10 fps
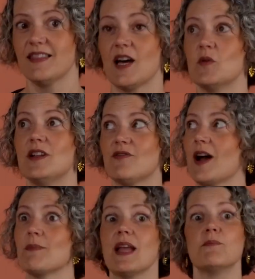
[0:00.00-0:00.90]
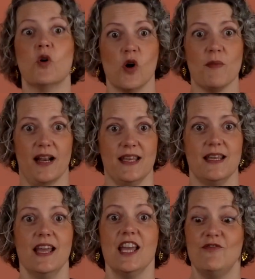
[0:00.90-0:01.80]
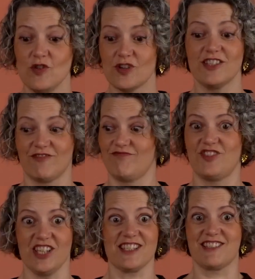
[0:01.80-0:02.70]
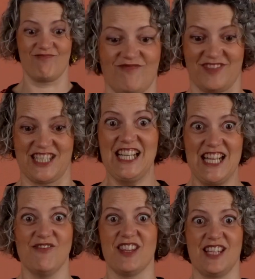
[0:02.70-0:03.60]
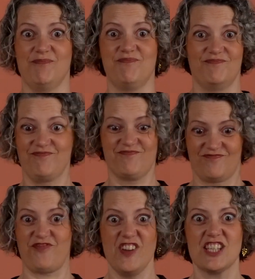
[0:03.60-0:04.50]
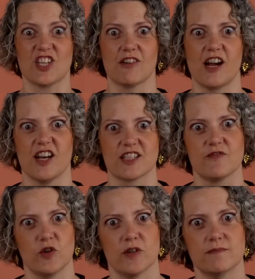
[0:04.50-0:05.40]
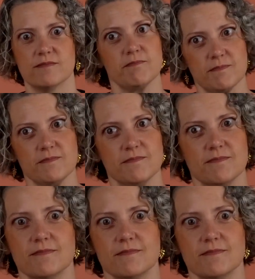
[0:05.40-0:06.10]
That would in fact make more money if you could just deliver the feature I asked for.